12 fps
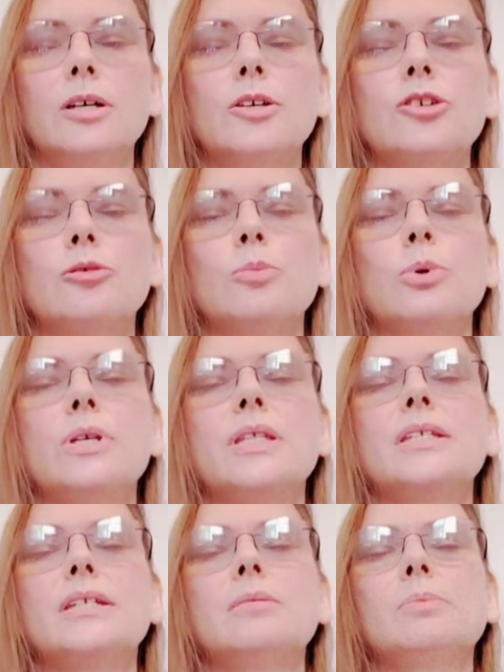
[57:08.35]
So breathe
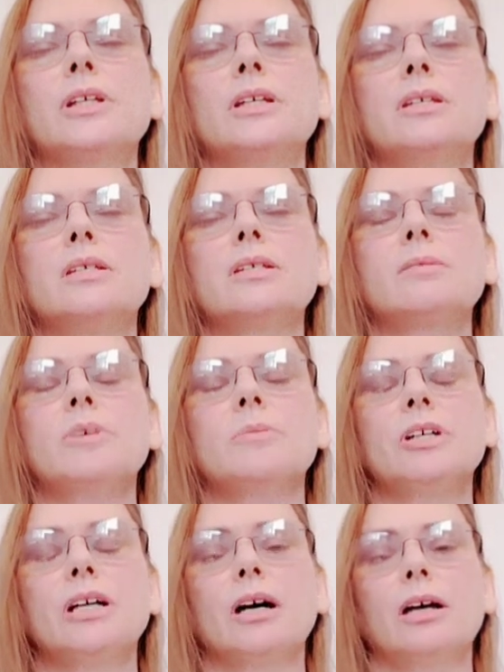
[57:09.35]
deeply into
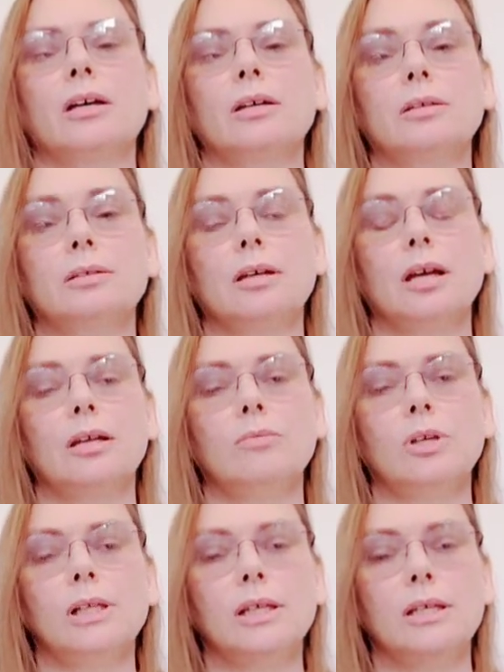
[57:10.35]
Mama Gaia and
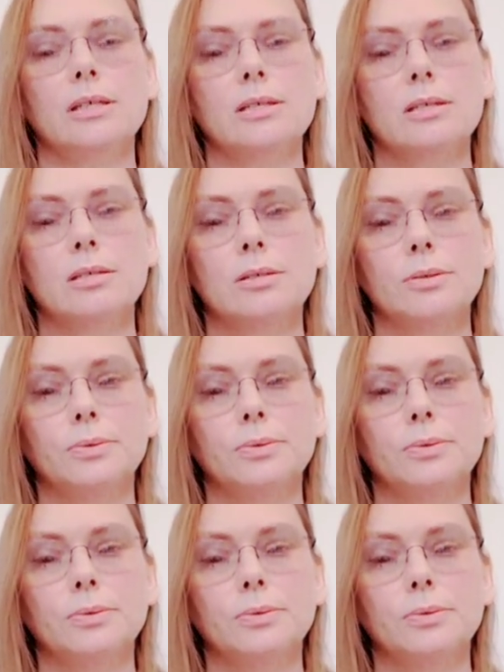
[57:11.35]
release.